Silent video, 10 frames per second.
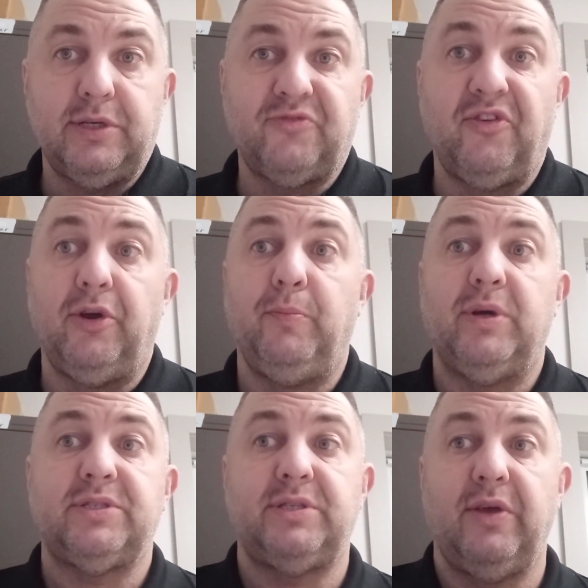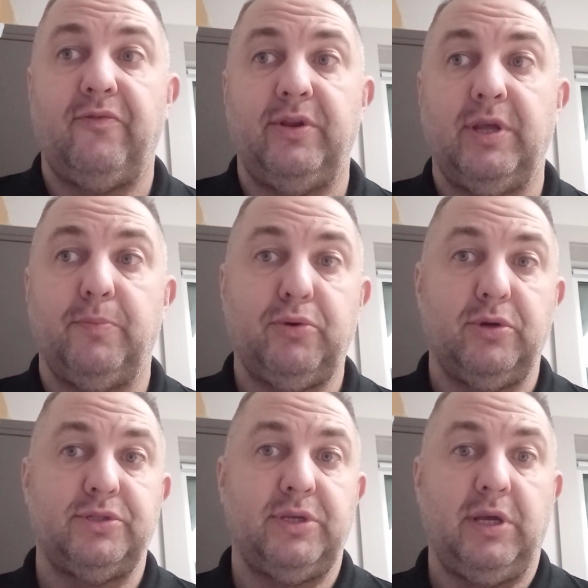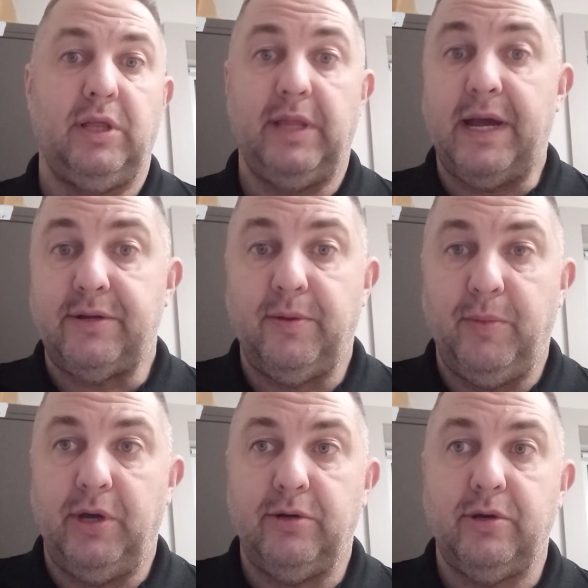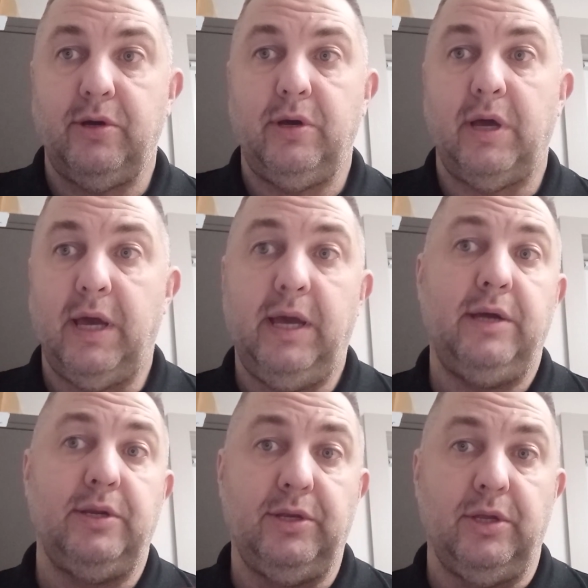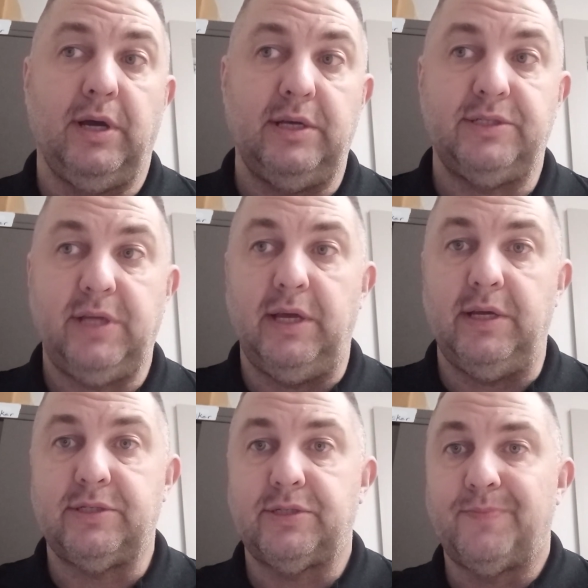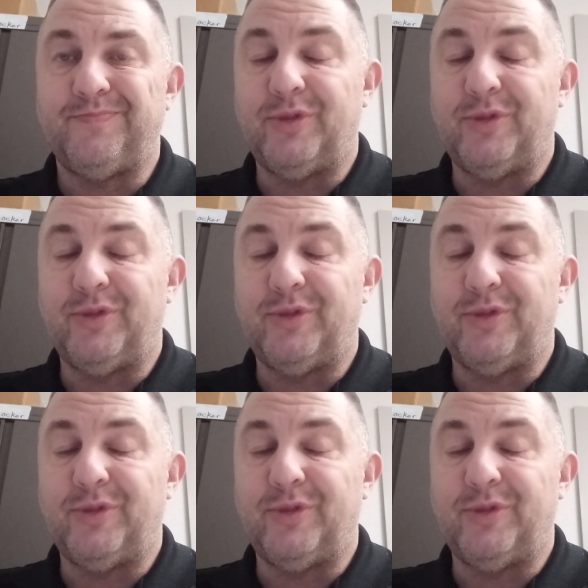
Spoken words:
is very much different than a person in Latin America and in the United States.